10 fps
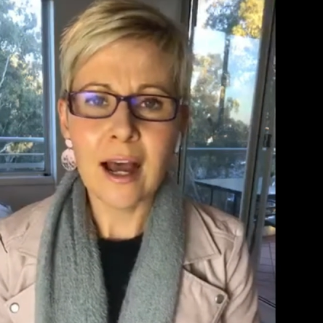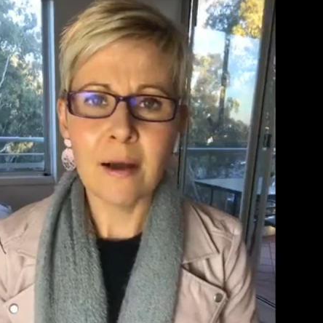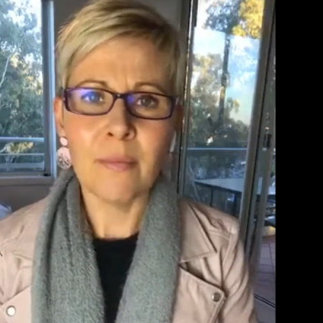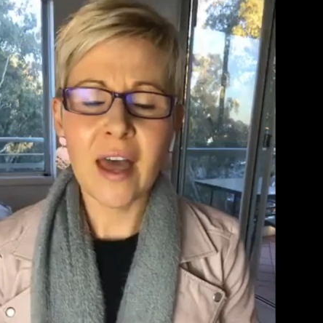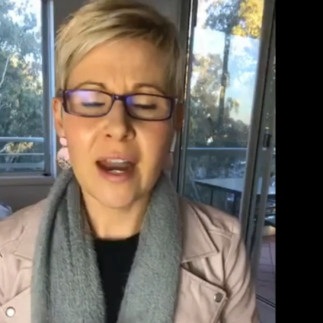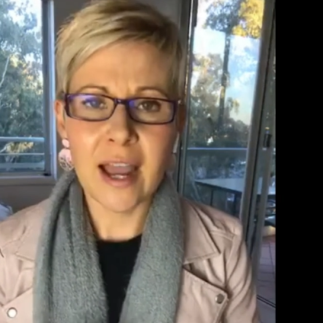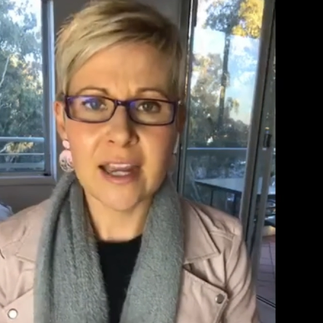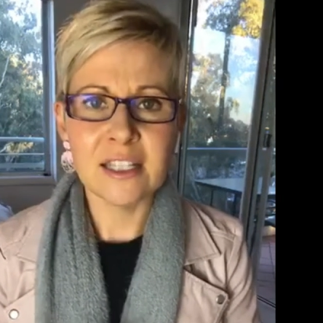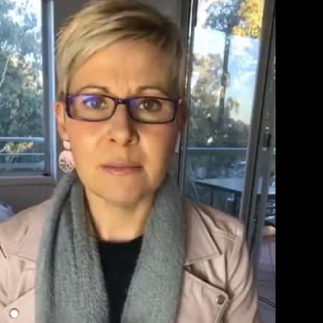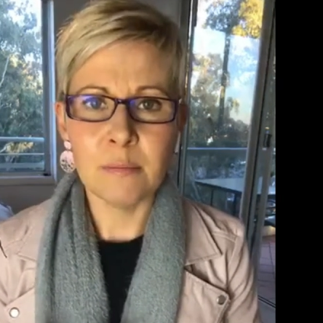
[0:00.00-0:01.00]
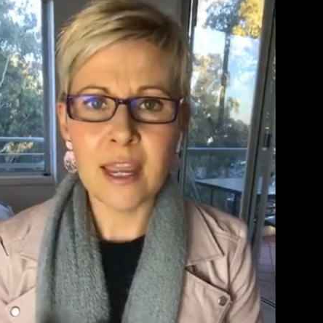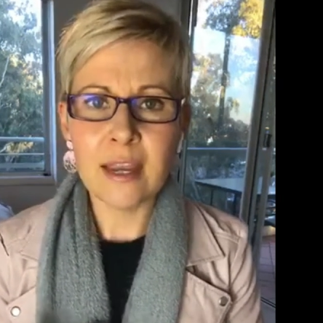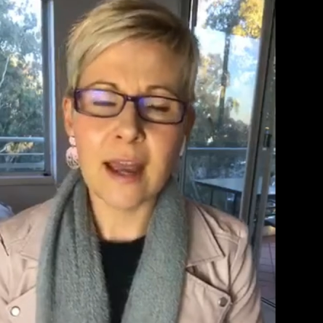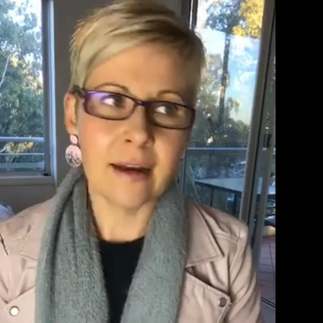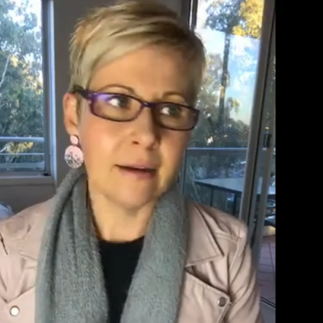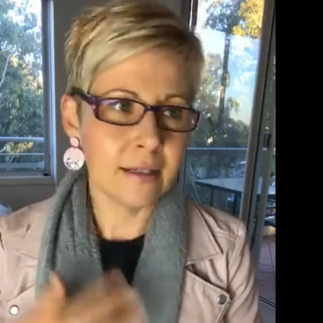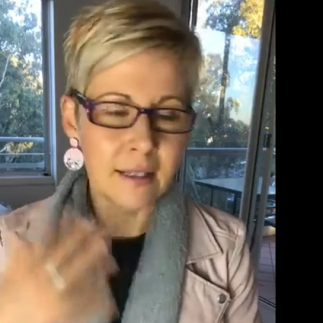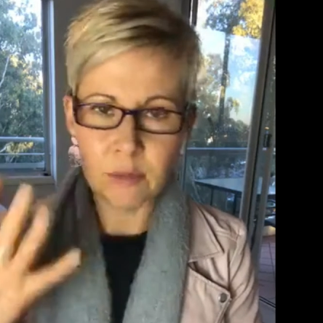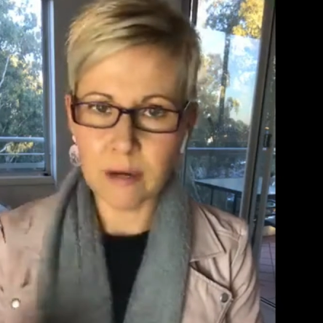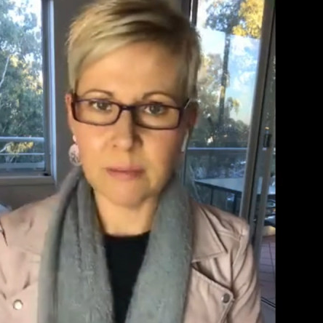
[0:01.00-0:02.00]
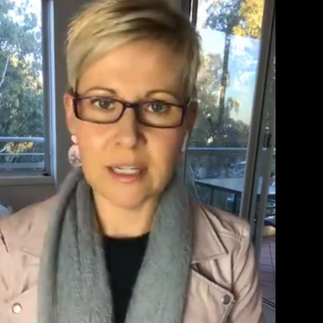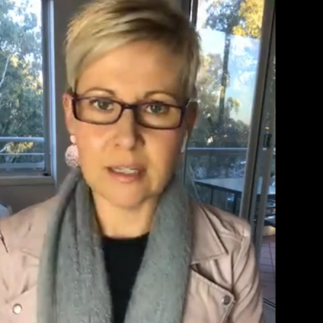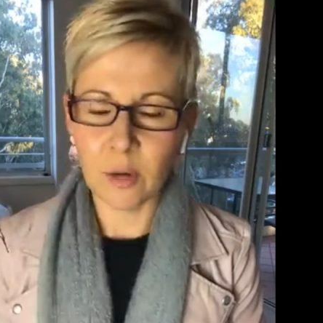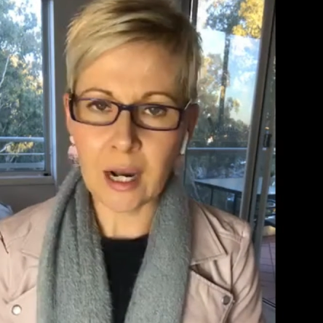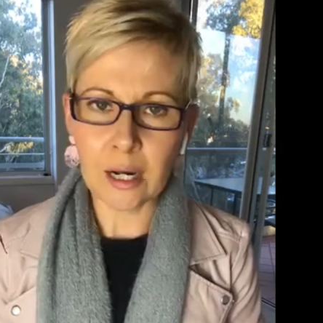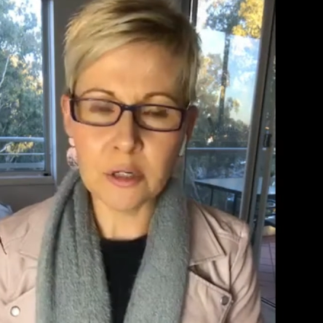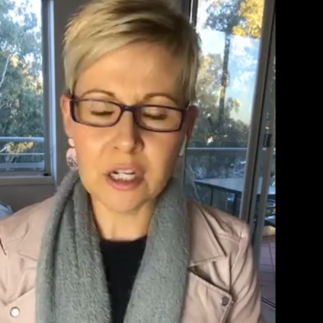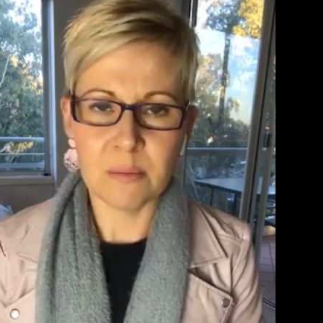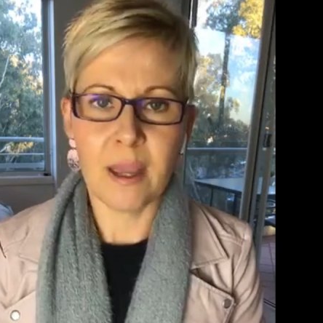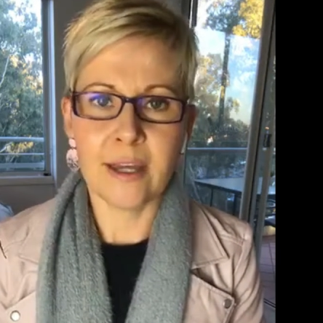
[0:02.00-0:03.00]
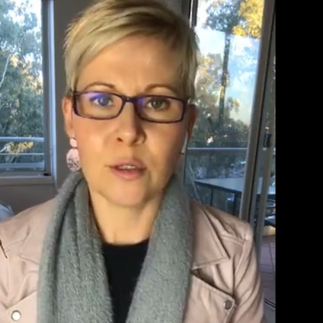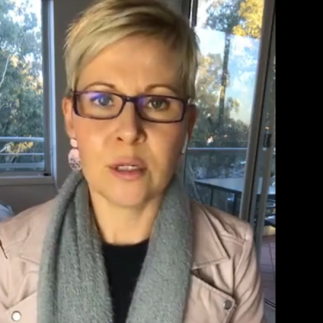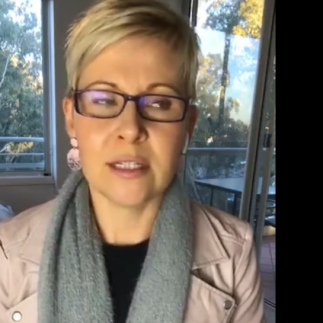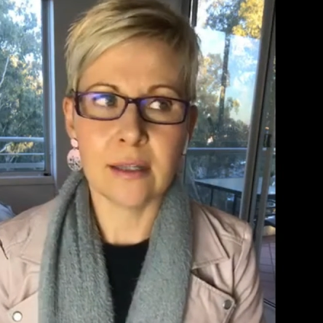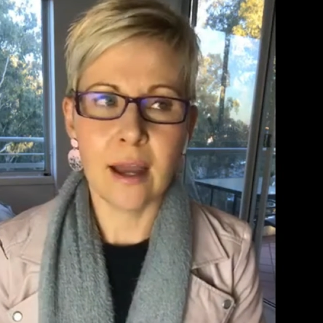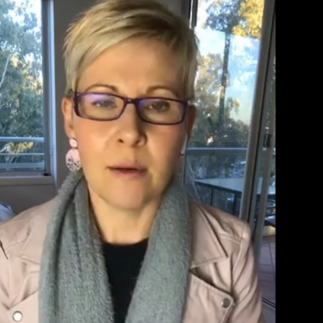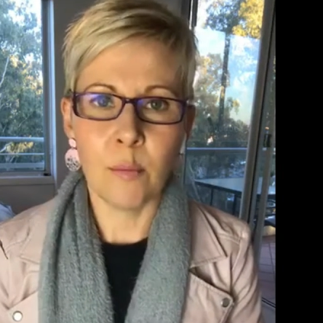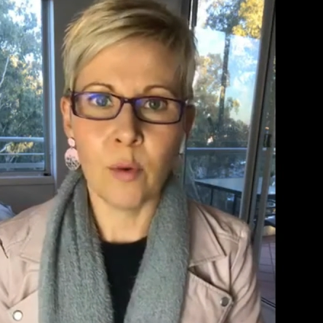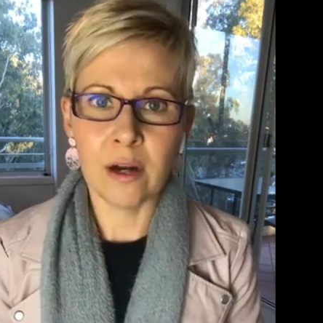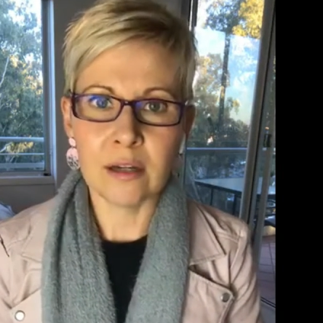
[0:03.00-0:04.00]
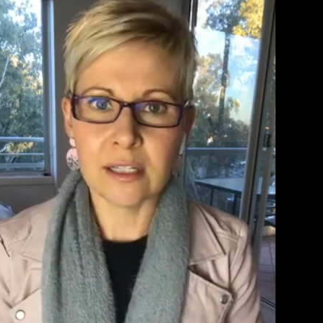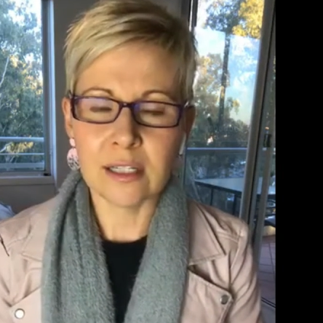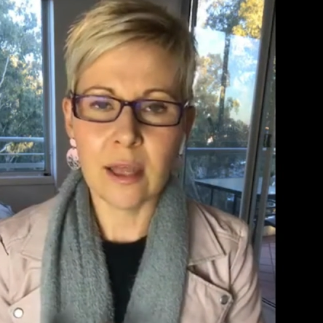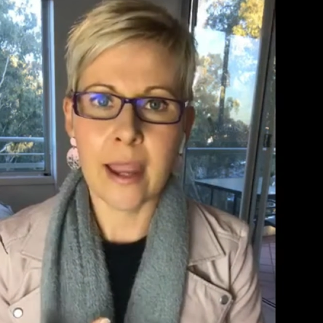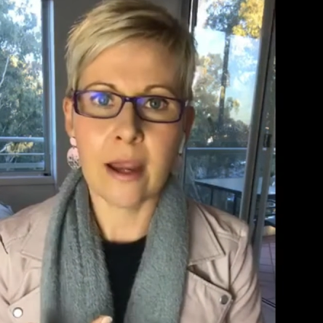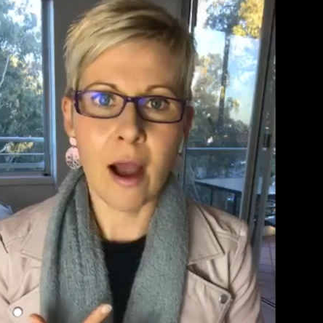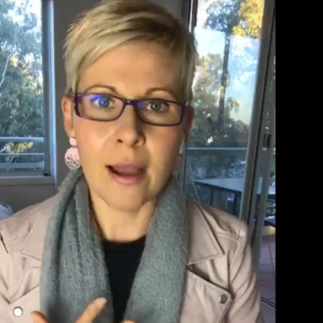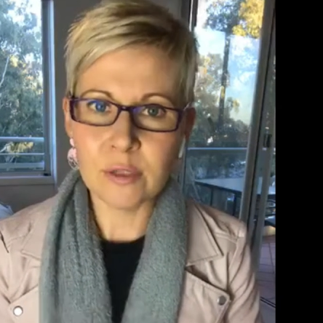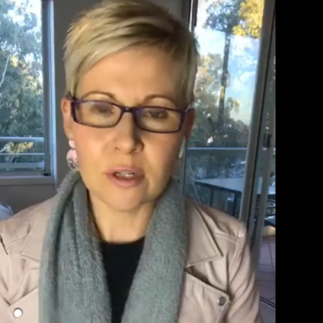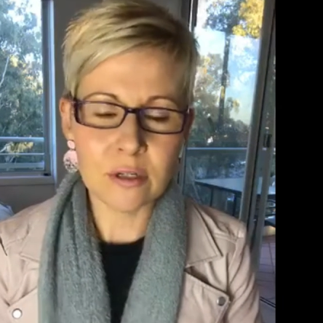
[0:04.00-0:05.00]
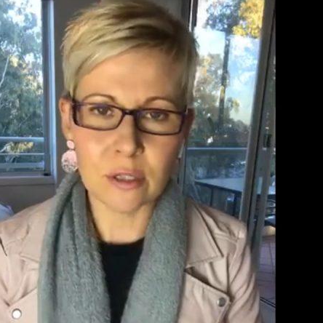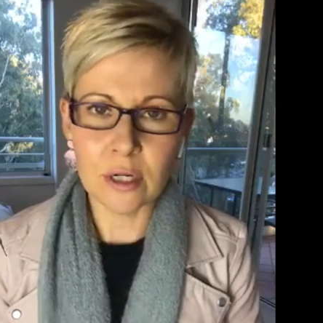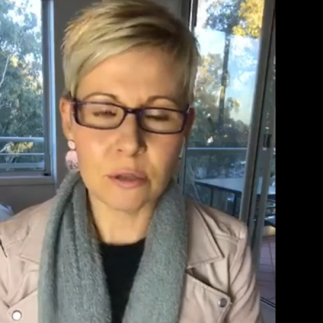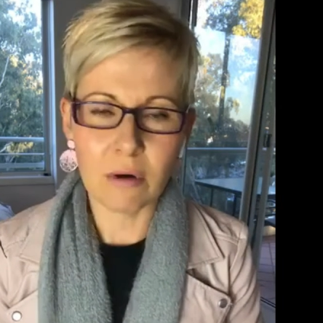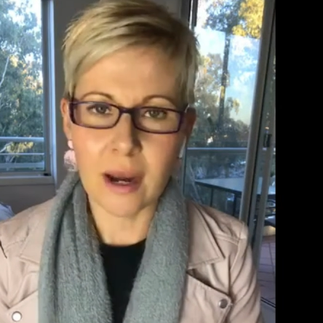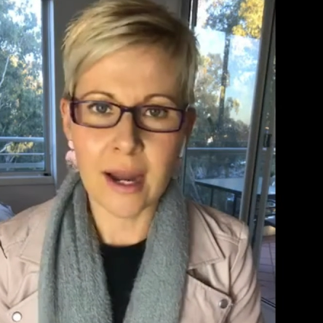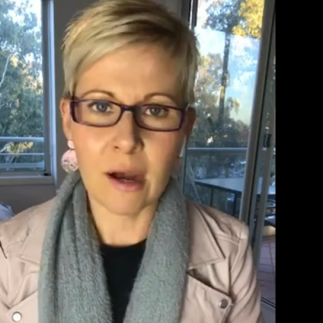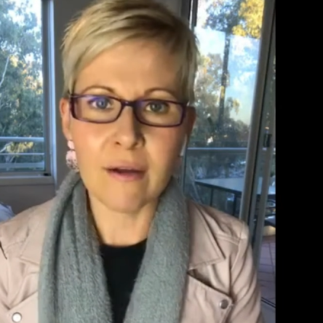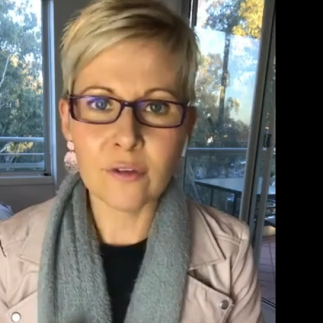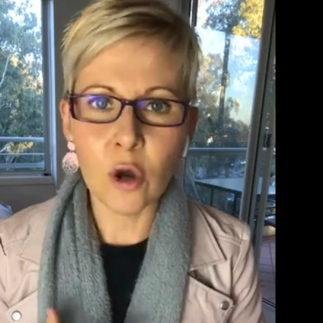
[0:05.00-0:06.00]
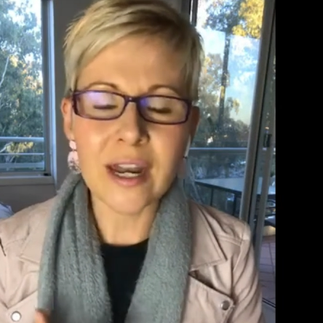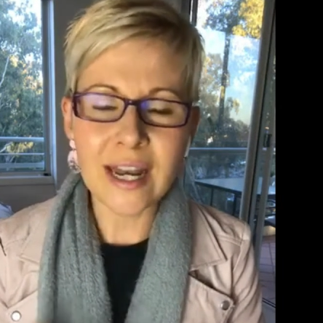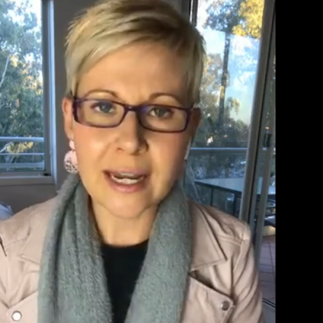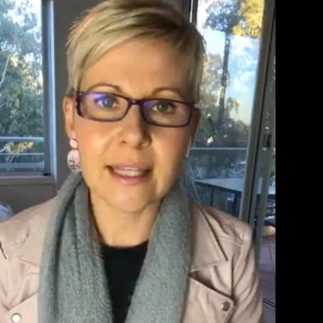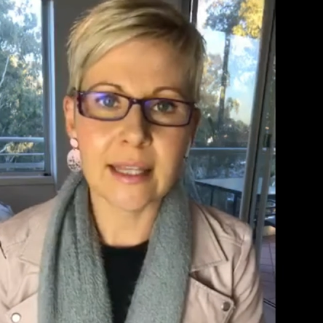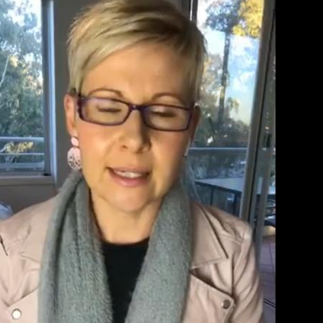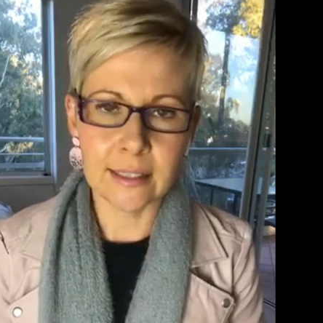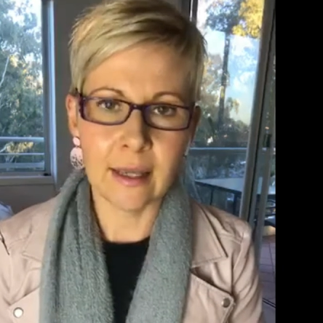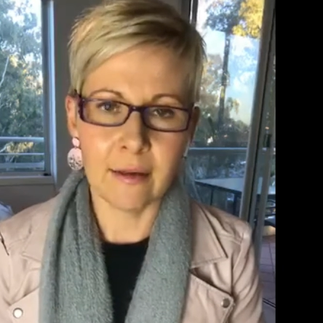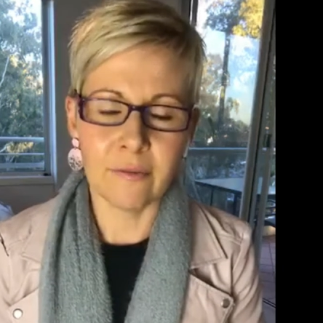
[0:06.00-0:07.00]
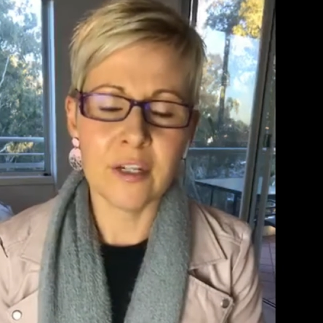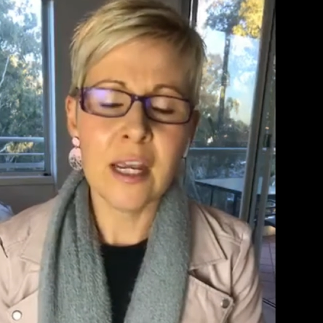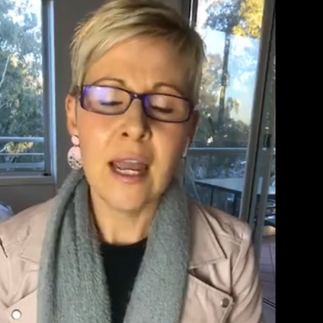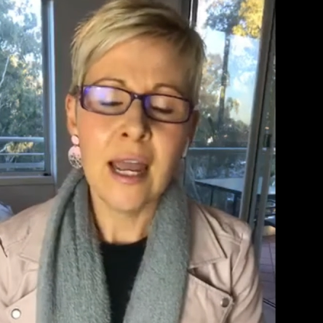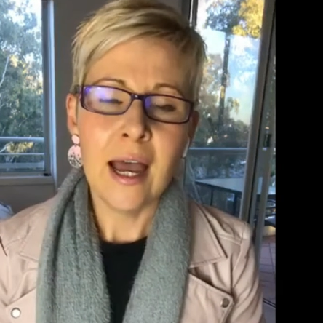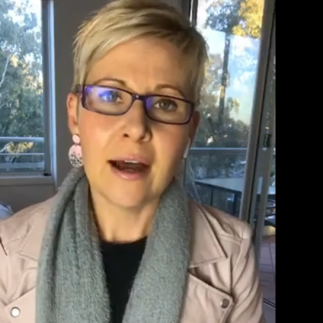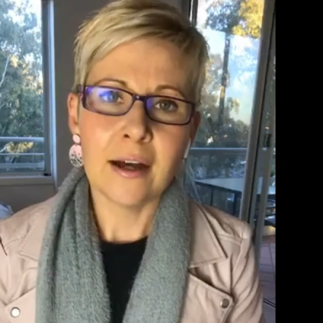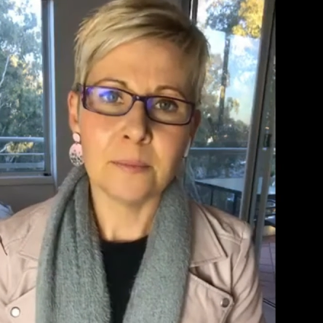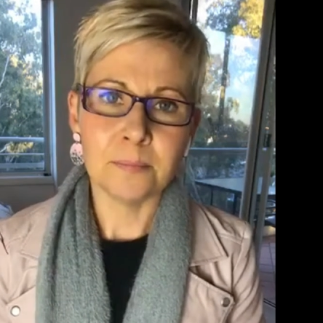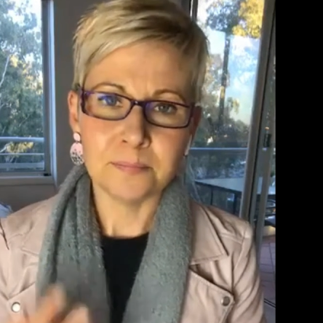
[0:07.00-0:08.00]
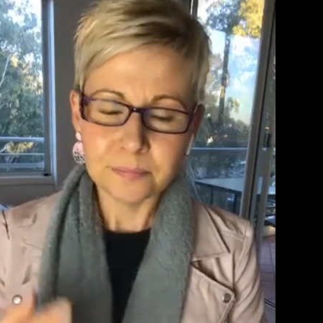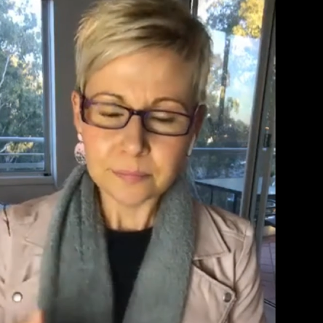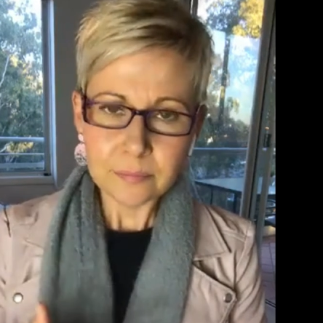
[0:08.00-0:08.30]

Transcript: um, that has been, and sometimes these are unconscious boundaries, um, where it's just like, I'm so stretched right now, I've got nothing left. Um,